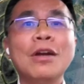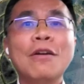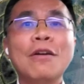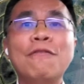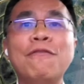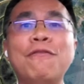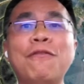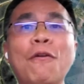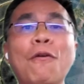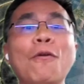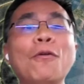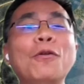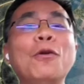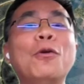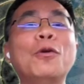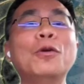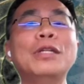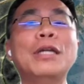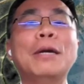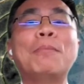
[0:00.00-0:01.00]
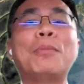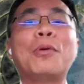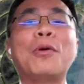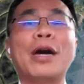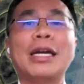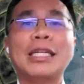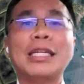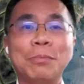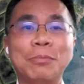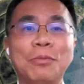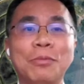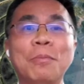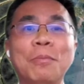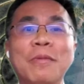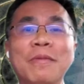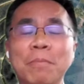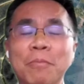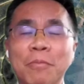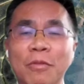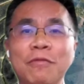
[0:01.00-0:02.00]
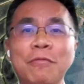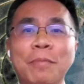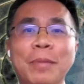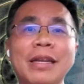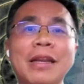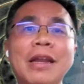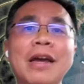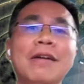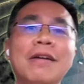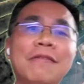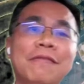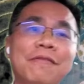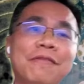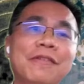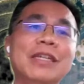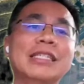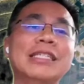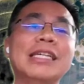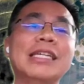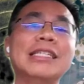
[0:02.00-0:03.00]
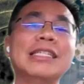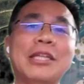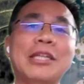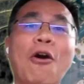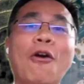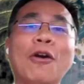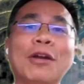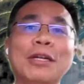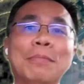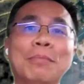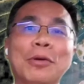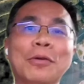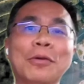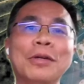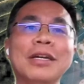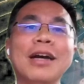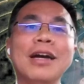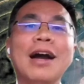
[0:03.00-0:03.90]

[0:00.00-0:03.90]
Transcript: follow the price movement versus the order book.